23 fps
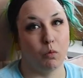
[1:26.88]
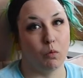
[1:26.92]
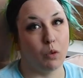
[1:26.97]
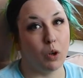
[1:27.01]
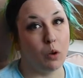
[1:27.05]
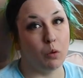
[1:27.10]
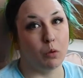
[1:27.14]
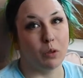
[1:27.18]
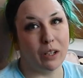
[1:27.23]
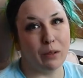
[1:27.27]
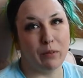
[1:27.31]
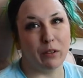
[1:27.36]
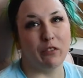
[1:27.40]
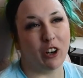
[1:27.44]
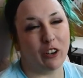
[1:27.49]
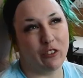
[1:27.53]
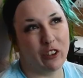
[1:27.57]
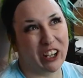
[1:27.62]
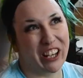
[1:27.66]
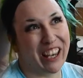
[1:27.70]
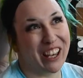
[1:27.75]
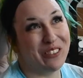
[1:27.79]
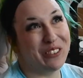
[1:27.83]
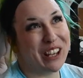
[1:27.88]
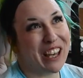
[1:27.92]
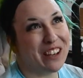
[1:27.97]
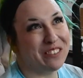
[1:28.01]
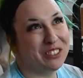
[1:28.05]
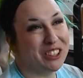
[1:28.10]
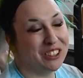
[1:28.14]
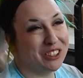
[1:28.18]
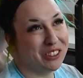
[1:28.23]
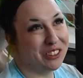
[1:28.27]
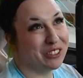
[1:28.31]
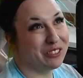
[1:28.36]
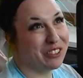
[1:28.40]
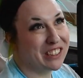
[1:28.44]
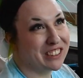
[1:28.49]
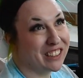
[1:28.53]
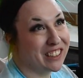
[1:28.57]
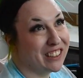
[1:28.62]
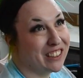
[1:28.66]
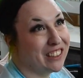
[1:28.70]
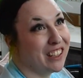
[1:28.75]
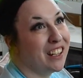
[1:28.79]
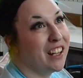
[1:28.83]
Oh, and before I forget, we have to do the
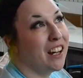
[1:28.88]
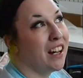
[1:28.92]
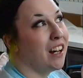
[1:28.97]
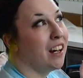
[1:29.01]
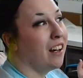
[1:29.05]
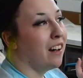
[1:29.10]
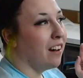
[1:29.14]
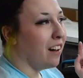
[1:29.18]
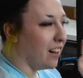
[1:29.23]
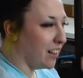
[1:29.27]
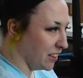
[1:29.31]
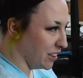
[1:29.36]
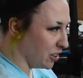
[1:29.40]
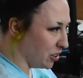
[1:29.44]
resin on the